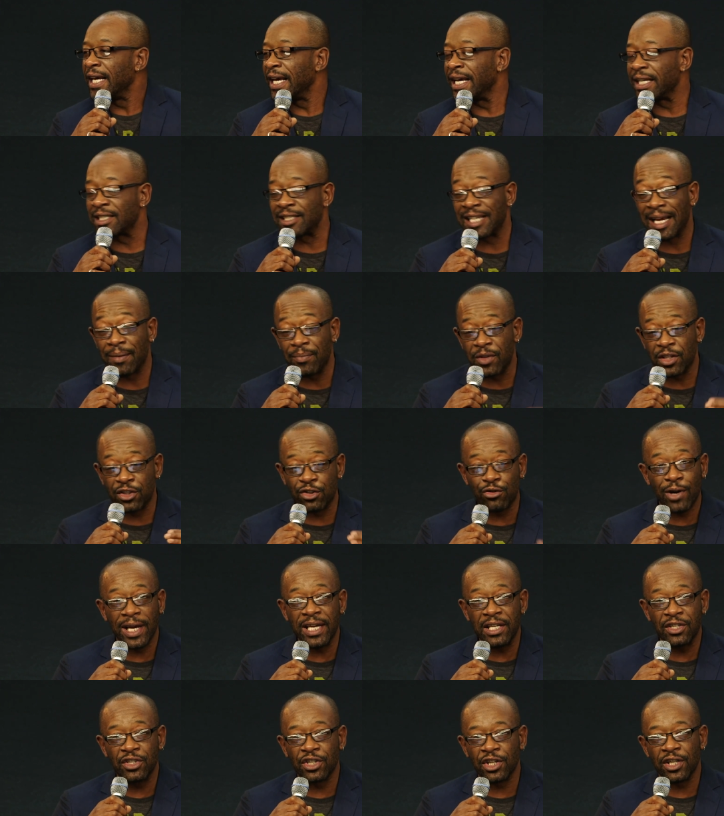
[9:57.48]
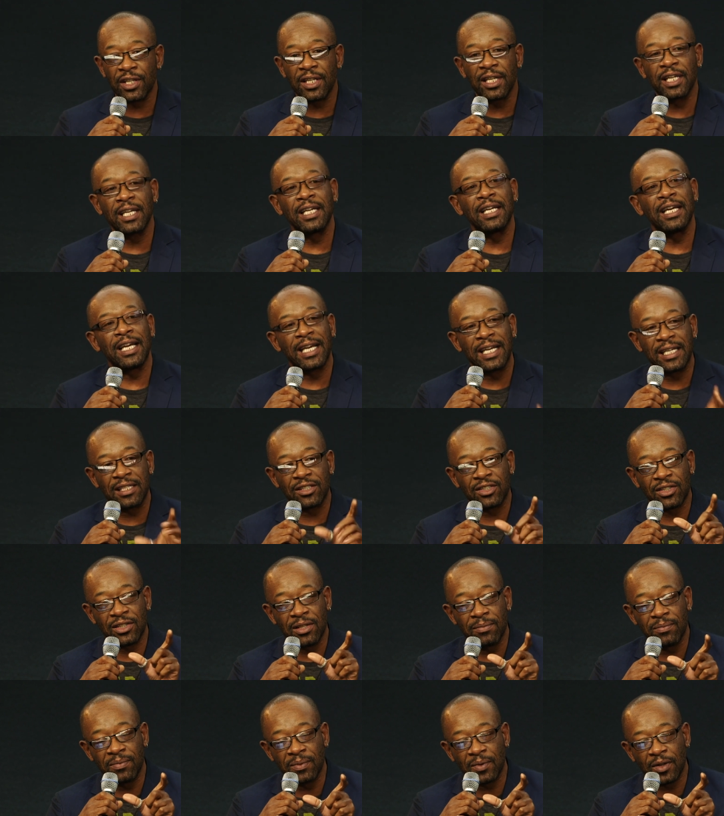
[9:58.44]
except the train journey is
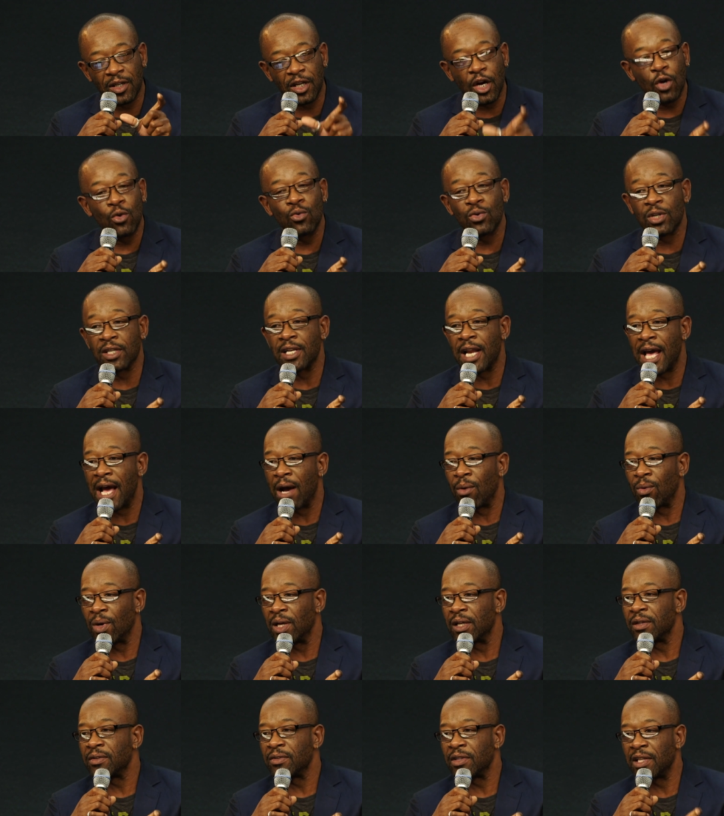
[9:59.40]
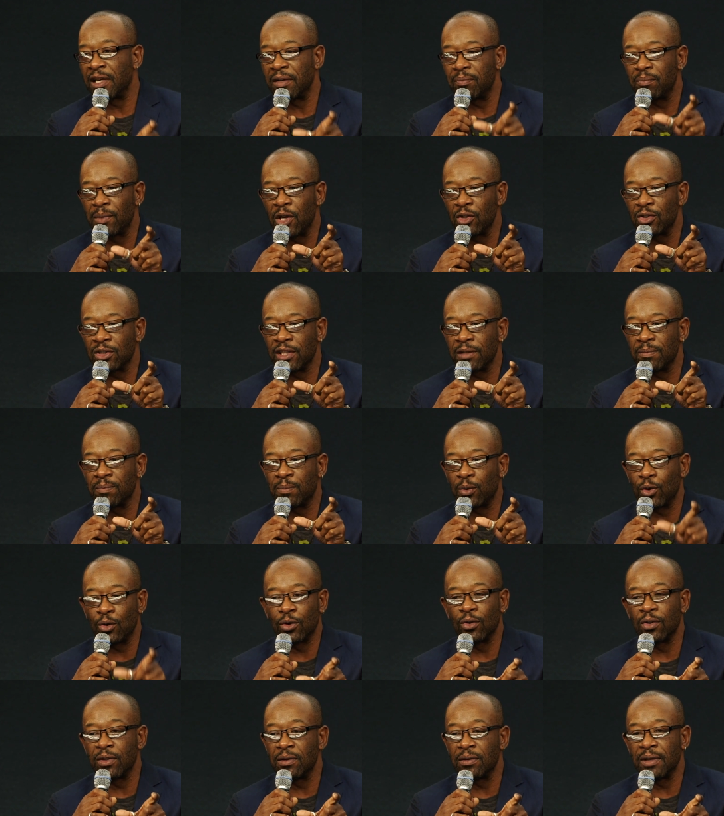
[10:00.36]
the golden hour, the most
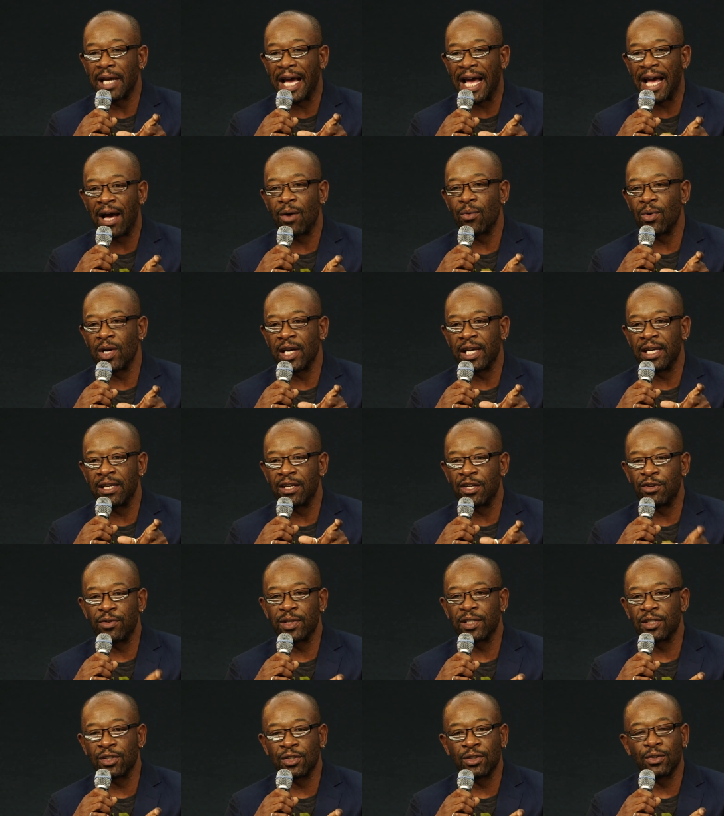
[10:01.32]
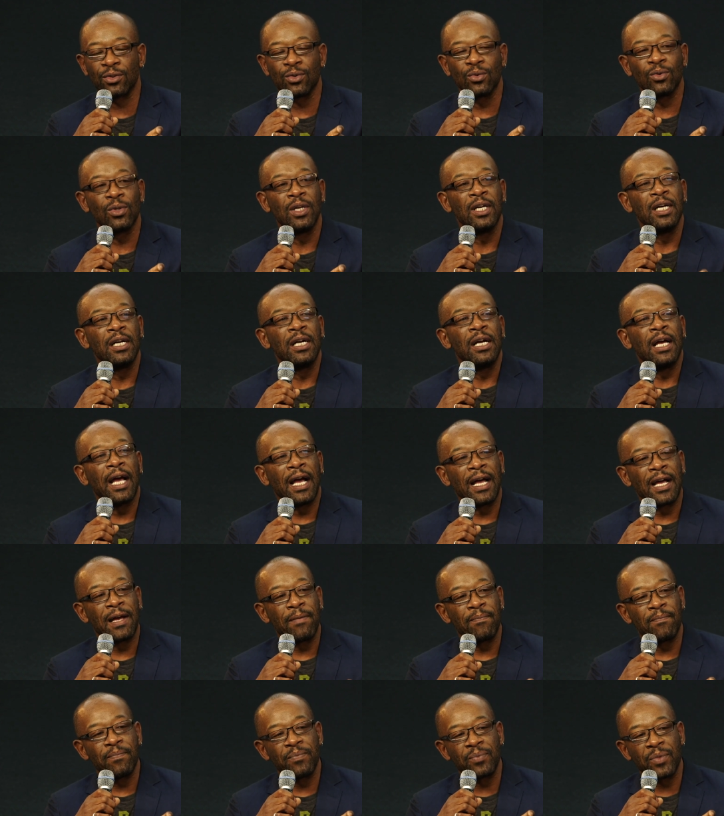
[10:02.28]
important hour in critical
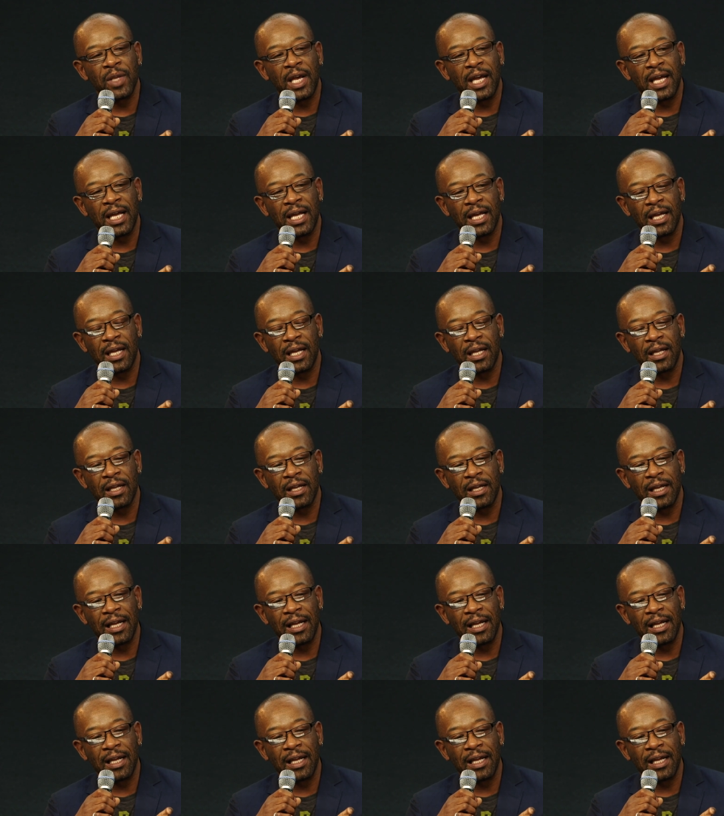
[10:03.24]
um, uh,